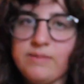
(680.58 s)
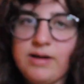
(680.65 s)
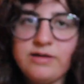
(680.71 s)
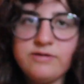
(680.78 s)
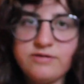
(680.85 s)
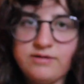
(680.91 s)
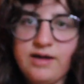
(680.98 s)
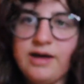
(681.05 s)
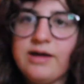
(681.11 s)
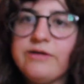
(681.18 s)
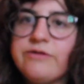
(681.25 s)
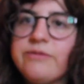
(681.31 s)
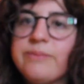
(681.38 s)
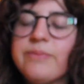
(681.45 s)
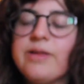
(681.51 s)
my
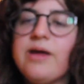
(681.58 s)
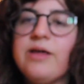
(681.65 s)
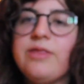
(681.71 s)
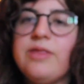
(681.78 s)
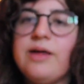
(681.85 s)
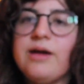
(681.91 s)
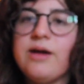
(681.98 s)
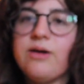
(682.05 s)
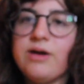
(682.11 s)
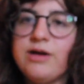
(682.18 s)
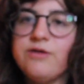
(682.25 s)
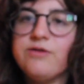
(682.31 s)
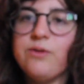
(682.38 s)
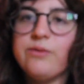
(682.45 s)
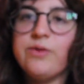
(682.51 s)
state there
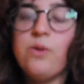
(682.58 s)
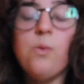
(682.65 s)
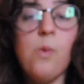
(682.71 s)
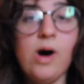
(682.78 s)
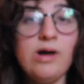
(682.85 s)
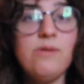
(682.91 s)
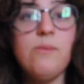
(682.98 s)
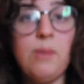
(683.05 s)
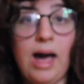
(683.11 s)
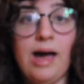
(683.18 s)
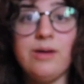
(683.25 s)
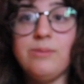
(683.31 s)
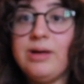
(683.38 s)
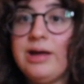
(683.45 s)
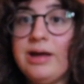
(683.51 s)
is only one
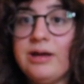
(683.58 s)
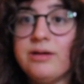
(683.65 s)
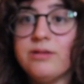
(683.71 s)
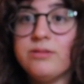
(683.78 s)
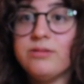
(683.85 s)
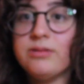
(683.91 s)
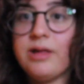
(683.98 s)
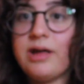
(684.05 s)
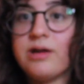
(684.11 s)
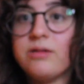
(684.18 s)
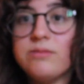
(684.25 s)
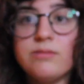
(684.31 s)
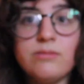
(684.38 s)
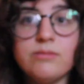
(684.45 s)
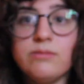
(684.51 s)
badminton like
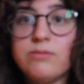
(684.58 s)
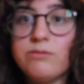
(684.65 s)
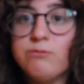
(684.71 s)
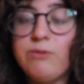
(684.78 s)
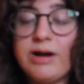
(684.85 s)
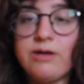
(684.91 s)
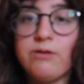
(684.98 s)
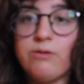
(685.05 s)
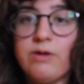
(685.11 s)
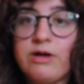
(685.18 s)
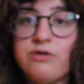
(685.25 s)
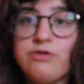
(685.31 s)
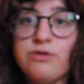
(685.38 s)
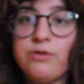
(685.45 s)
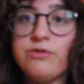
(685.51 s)

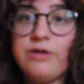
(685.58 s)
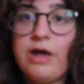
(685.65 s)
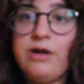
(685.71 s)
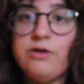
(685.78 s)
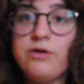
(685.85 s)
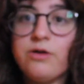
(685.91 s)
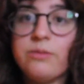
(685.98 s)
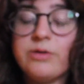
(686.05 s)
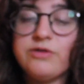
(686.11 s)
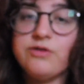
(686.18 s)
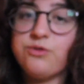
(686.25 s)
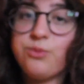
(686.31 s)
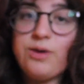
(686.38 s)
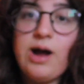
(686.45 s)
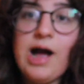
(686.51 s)
recreational center, which
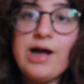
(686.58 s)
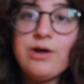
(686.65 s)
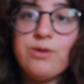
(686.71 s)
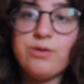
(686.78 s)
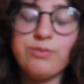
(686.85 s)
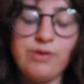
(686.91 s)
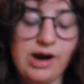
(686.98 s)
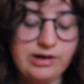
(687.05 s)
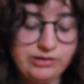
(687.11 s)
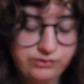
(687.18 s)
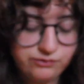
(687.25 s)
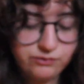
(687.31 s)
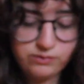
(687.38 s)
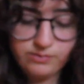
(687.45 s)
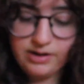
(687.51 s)
is where I go to
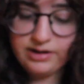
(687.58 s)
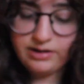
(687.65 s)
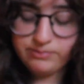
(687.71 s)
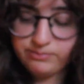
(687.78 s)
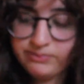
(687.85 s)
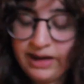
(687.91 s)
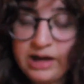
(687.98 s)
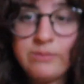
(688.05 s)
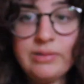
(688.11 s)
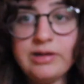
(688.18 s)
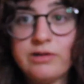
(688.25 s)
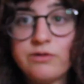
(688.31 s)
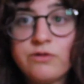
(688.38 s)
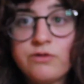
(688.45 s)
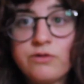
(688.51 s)
practice for my
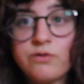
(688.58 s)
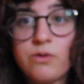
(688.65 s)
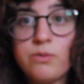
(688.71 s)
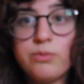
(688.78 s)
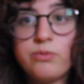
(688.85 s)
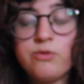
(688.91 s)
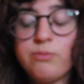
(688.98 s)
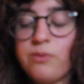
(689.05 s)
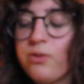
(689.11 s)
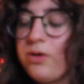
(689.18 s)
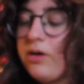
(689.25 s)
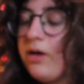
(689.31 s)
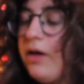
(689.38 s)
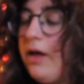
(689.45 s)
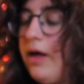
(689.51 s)
badminton
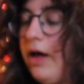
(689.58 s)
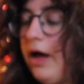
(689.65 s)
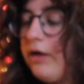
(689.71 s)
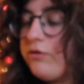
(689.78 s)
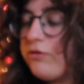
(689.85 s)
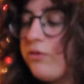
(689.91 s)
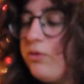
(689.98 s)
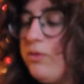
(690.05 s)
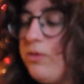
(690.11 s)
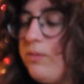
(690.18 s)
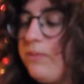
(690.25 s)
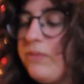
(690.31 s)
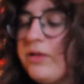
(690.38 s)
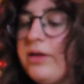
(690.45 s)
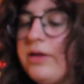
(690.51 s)
sport at school.